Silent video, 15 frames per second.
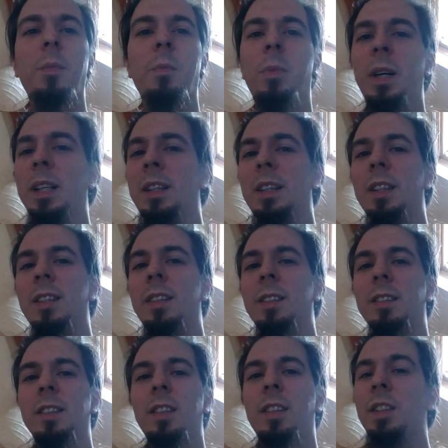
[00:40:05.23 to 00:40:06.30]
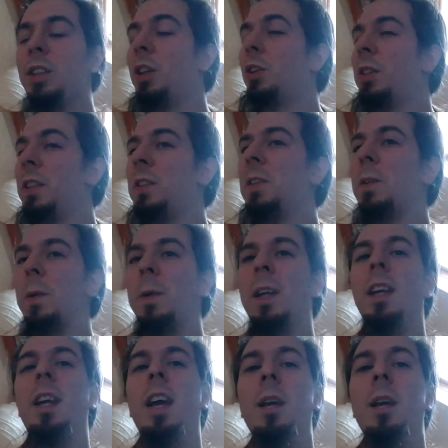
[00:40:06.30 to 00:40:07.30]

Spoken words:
But this is the thing.